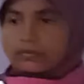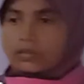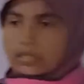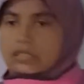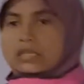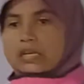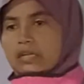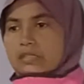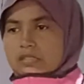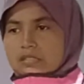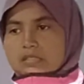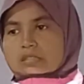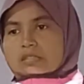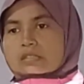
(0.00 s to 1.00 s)
the class.
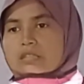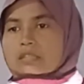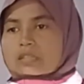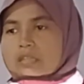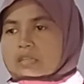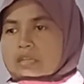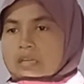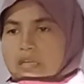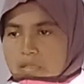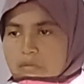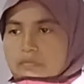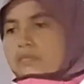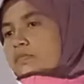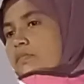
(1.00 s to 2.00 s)
I
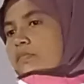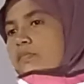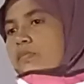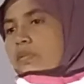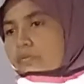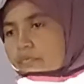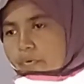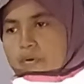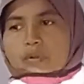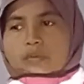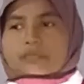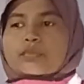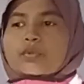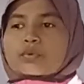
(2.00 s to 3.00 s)
am in front
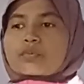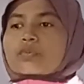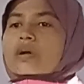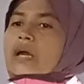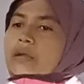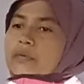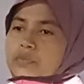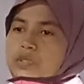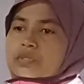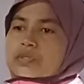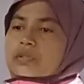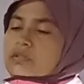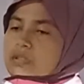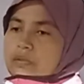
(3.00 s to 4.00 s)
of you. I am
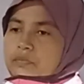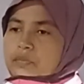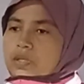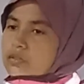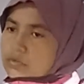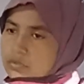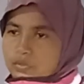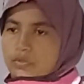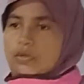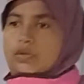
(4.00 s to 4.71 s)
teaching something to